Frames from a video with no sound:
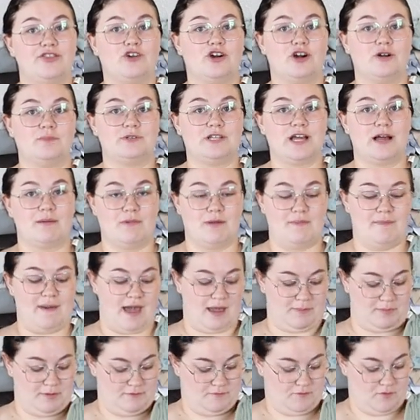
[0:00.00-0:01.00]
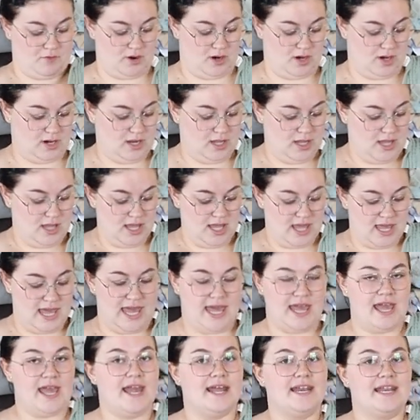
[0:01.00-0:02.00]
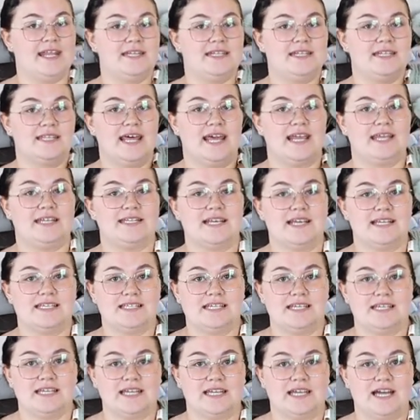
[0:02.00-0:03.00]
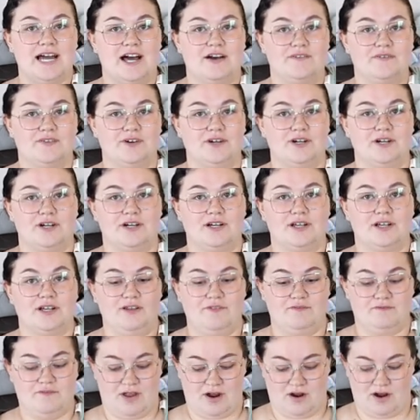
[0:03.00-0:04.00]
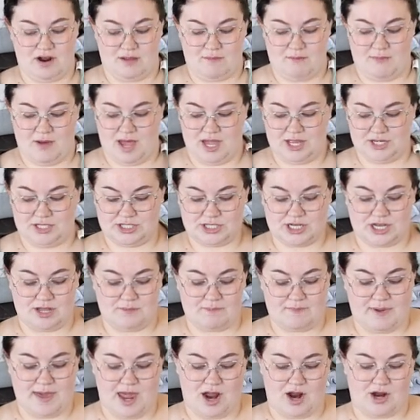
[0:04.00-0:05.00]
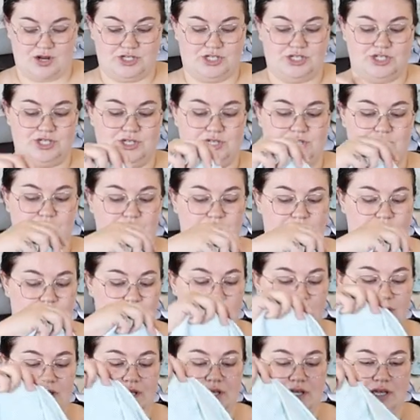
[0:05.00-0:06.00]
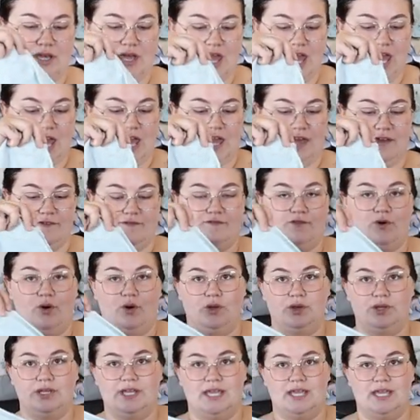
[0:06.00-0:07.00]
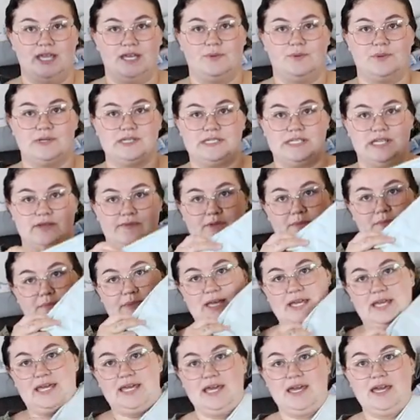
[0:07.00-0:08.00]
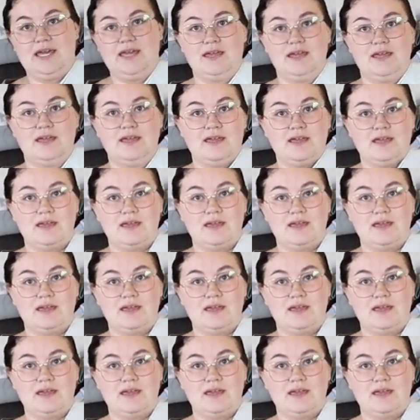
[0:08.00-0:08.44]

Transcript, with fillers: throw up down my back before, and it like doesn't cover very much compared to a folded receiving blanket.